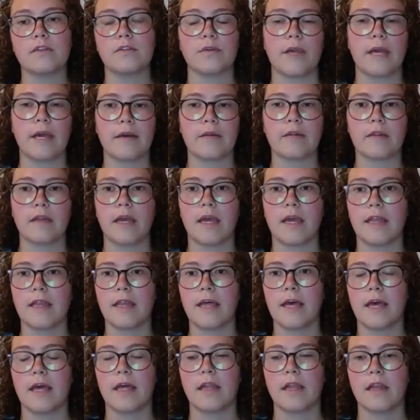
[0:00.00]
yeah, and
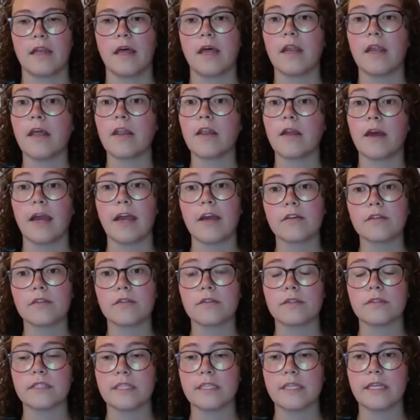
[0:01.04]
then I
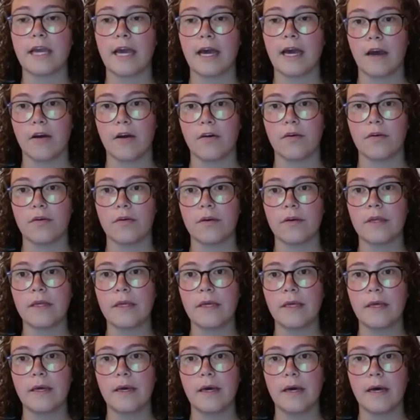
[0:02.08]
also see how
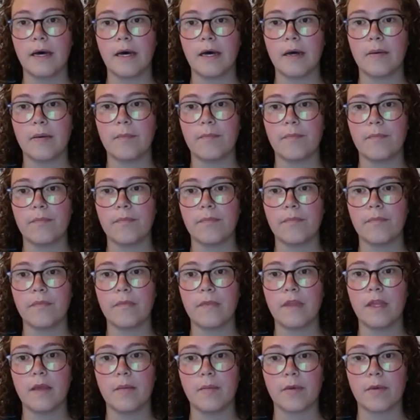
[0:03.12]

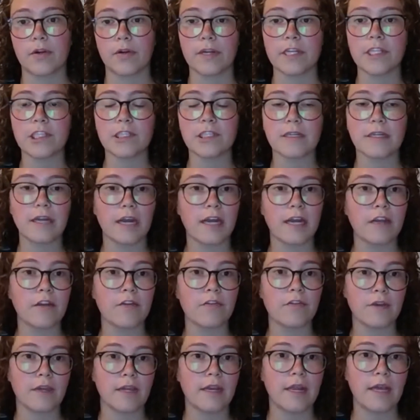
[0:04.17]
immigration kind
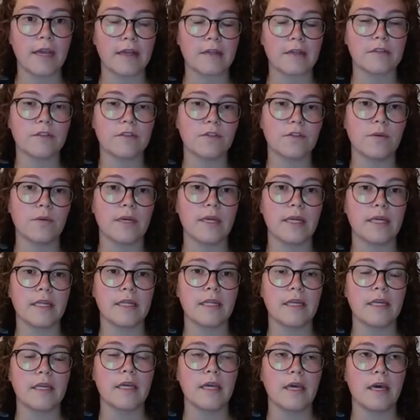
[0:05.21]
of connects to
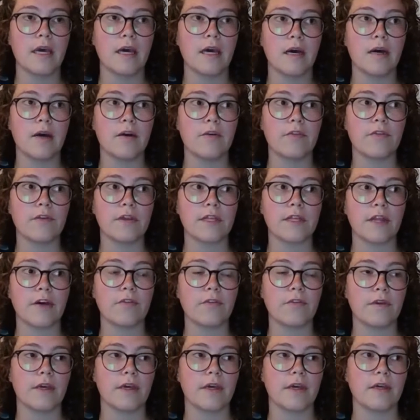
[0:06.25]
it.
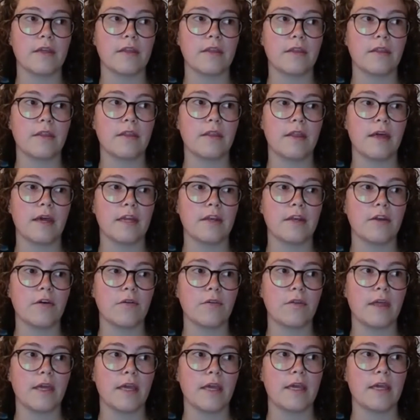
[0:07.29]
Philadelphia, I know
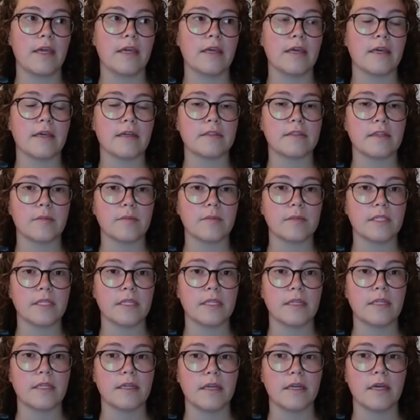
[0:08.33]
they
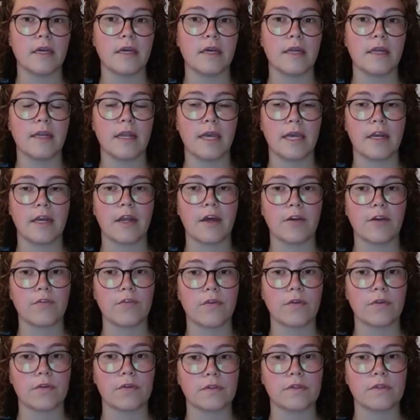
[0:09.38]
accepted 900
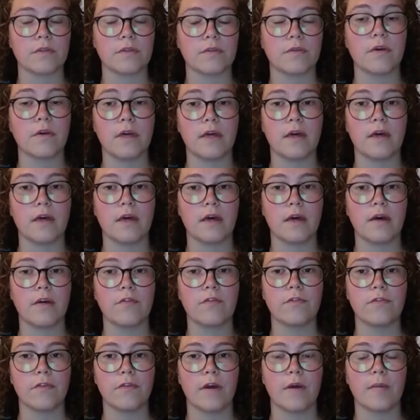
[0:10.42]
folks
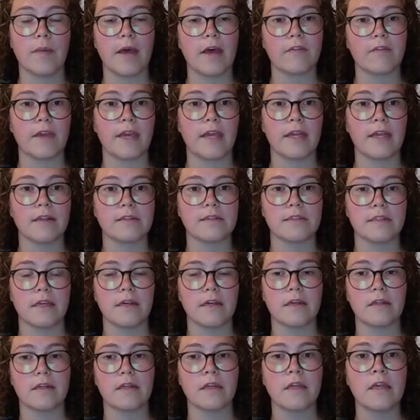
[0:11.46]
from
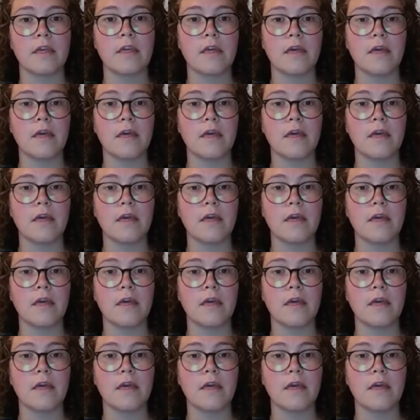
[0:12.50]
Afghanistan,